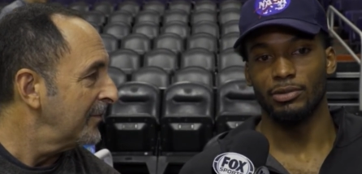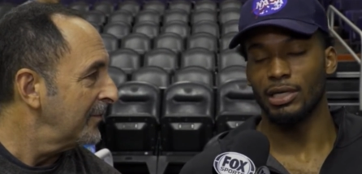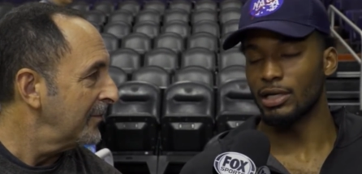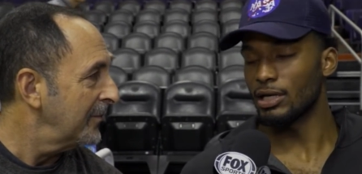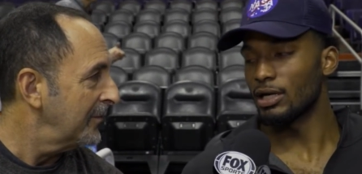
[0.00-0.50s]
Speaker 1: We
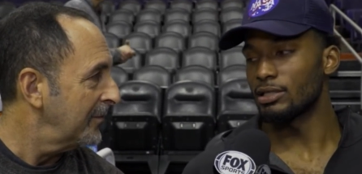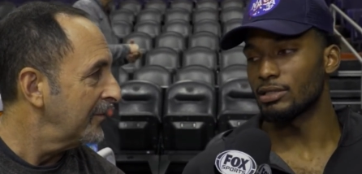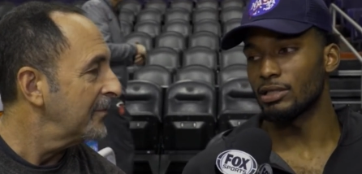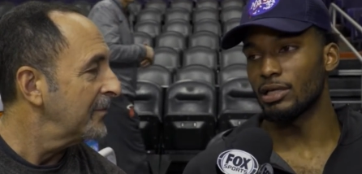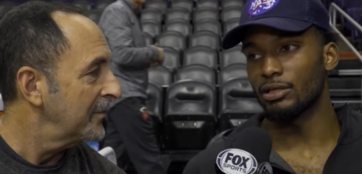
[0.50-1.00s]
got
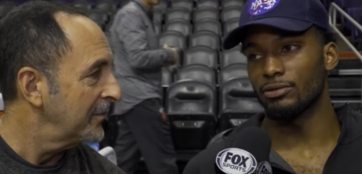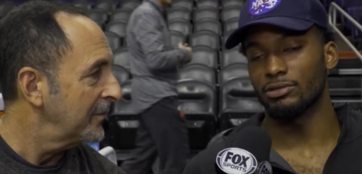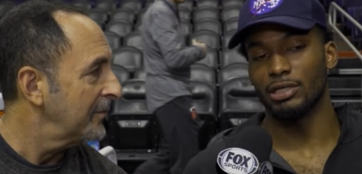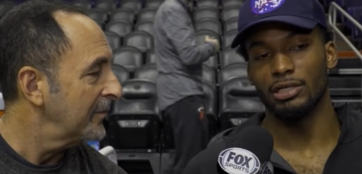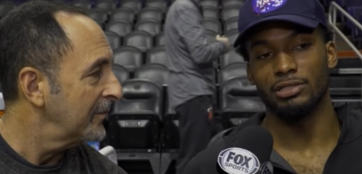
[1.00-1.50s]
guys in and out of the
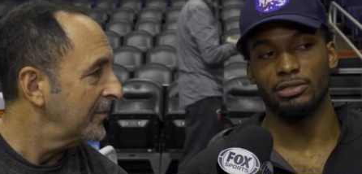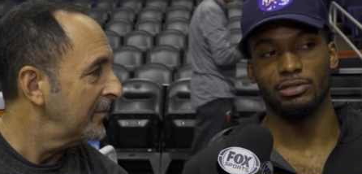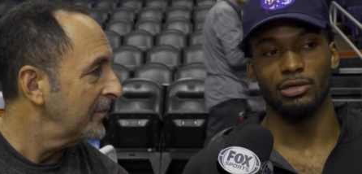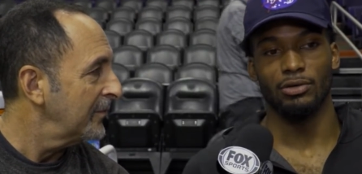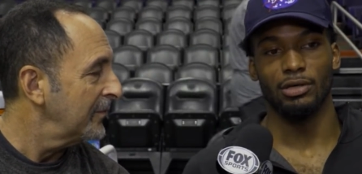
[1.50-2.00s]
rotation,
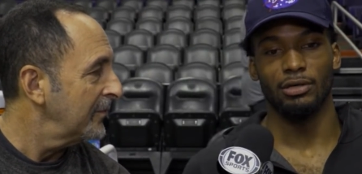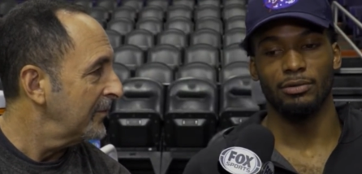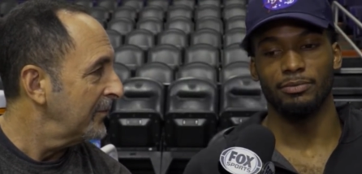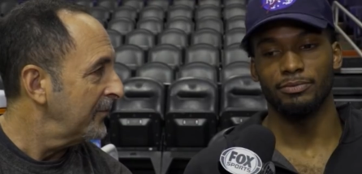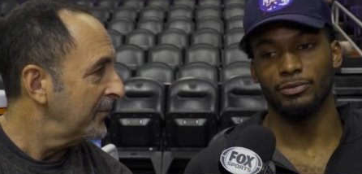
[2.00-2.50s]
so
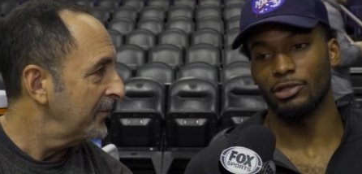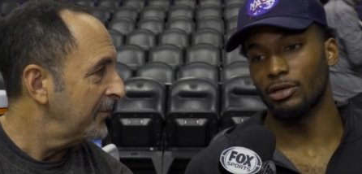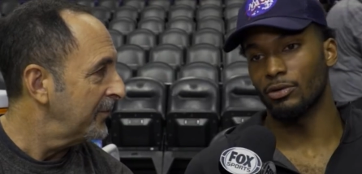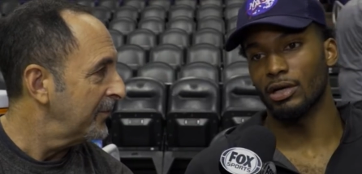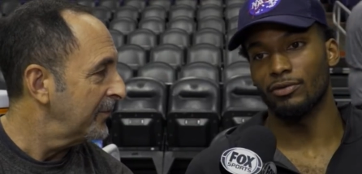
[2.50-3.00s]
um, you
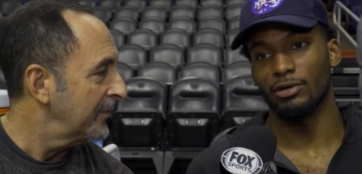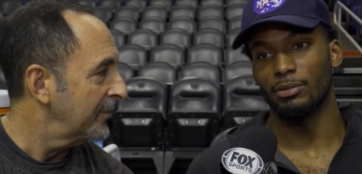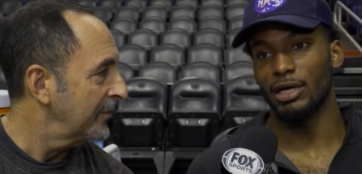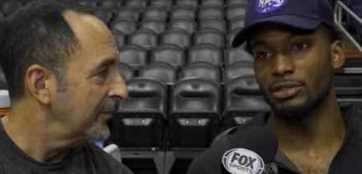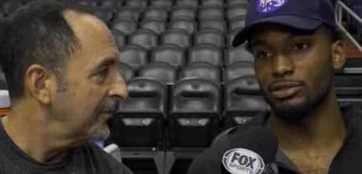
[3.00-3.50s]
know whatever
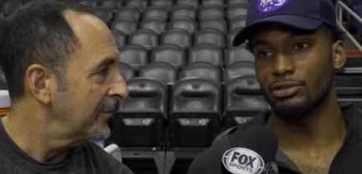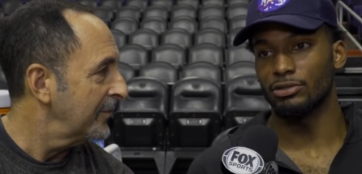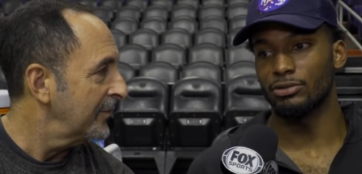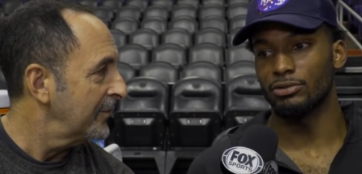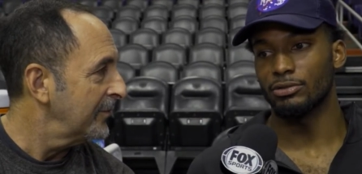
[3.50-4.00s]
I'm asked to
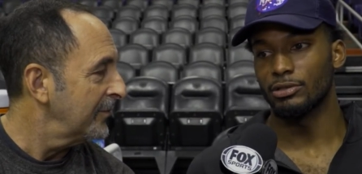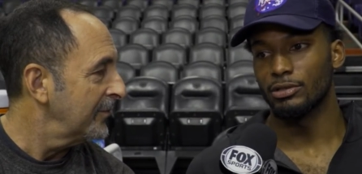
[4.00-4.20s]
do,